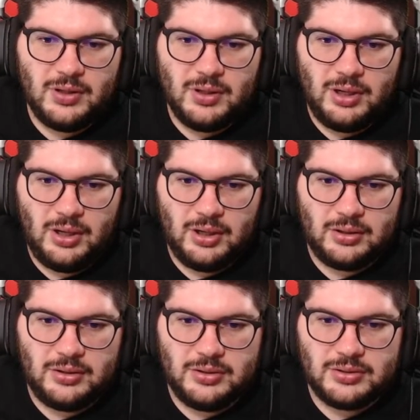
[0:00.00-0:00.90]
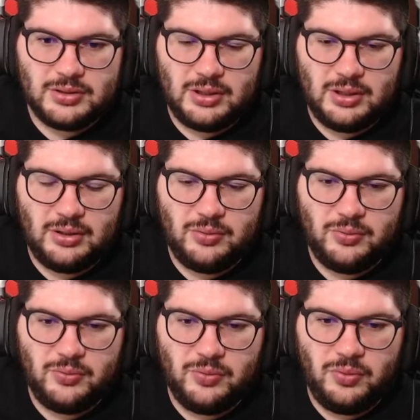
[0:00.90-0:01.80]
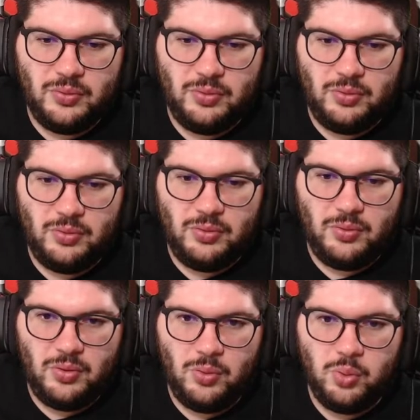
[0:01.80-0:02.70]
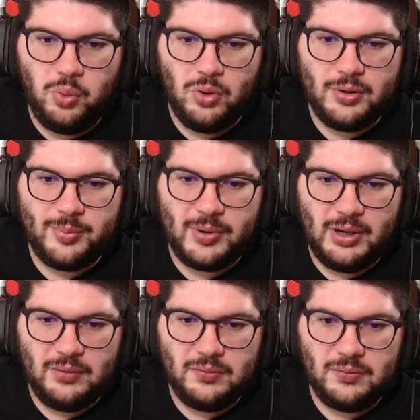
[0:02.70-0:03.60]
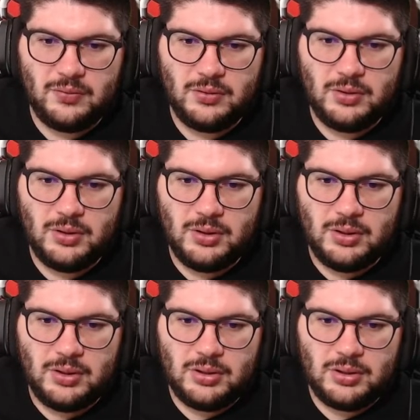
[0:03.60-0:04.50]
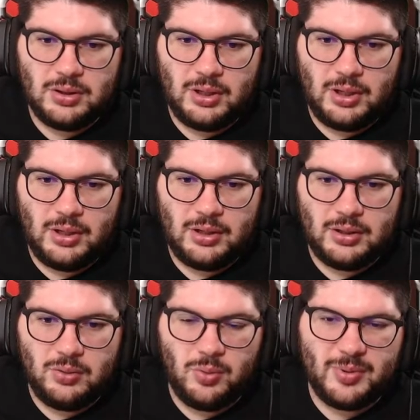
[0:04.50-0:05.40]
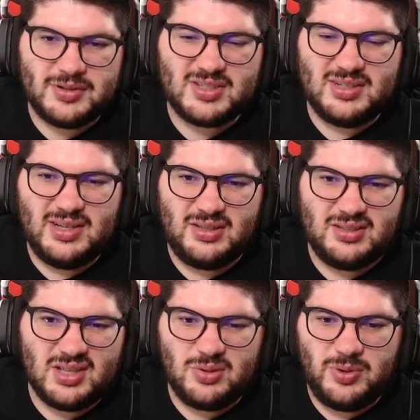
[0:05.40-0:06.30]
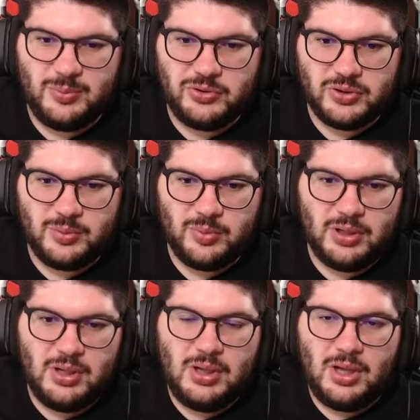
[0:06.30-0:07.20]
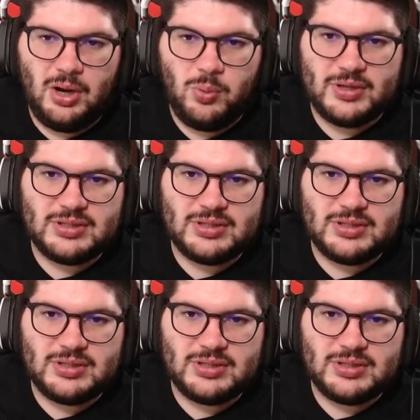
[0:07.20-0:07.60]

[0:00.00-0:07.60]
because uh, uh, Ward Prowse uh, oh, Ward-Prowse has lead, so that could be a bit tricky. But uh, West